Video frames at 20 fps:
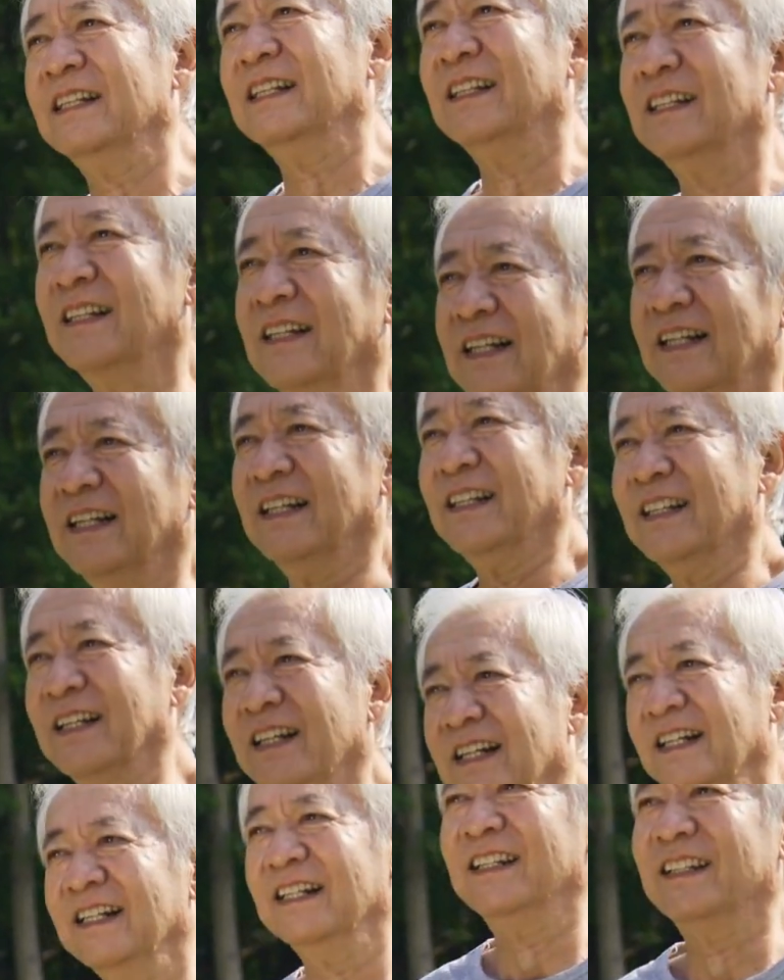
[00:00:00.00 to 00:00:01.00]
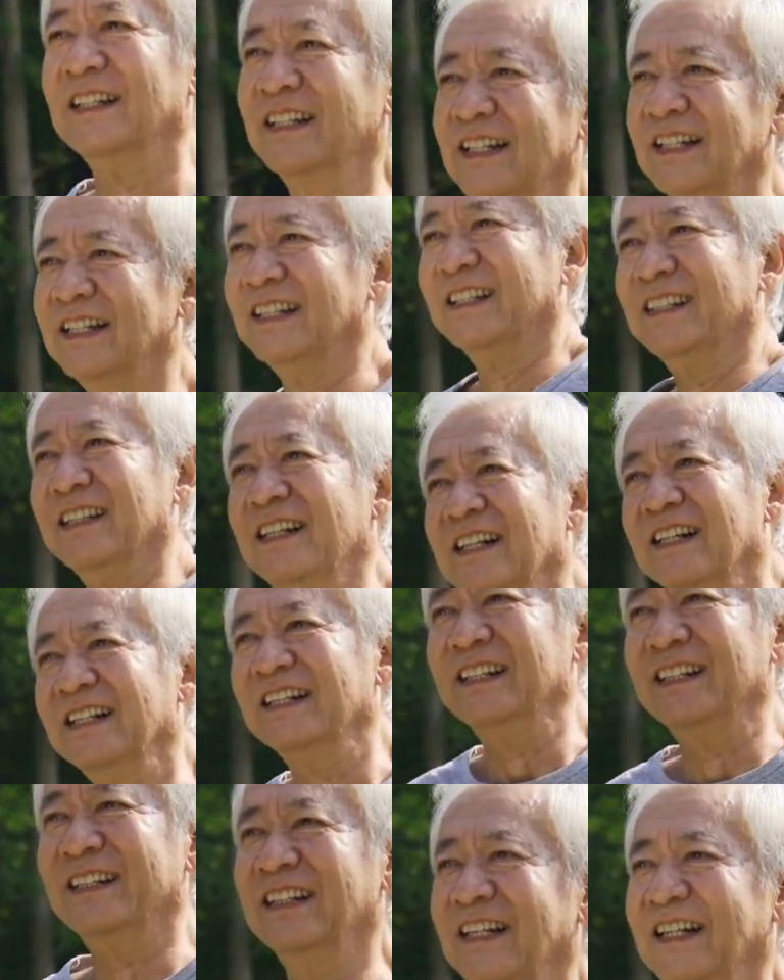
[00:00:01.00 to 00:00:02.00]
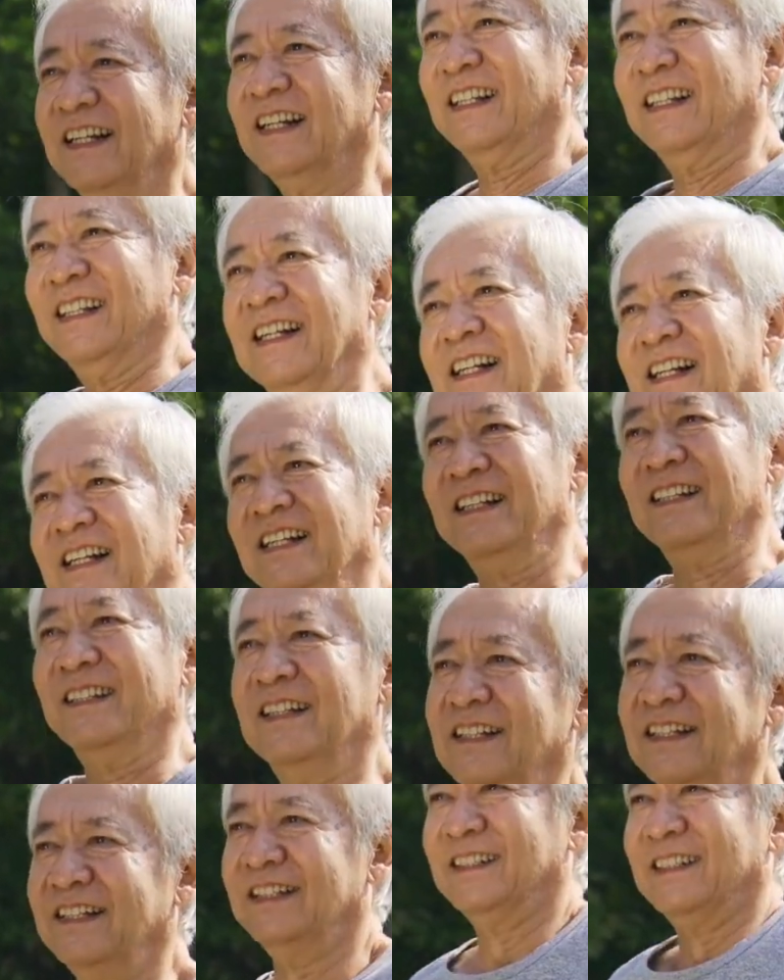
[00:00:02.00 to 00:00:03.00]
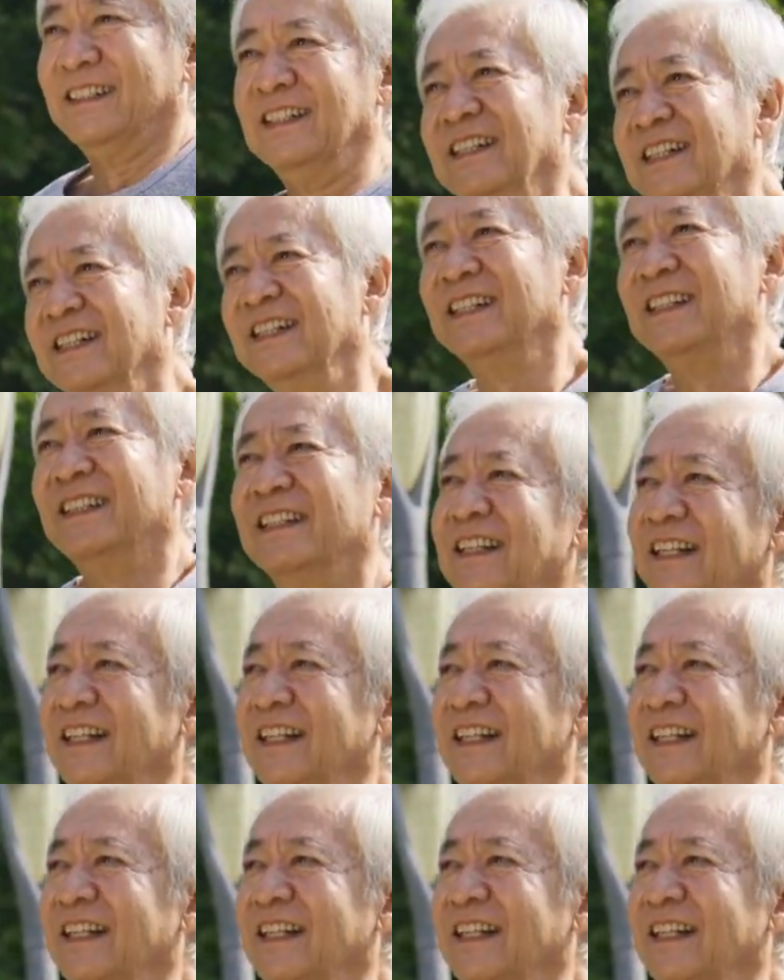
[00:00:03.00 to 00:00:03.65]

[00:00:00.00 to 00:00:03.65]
helps to spread this oxygen all around your body more efficiently.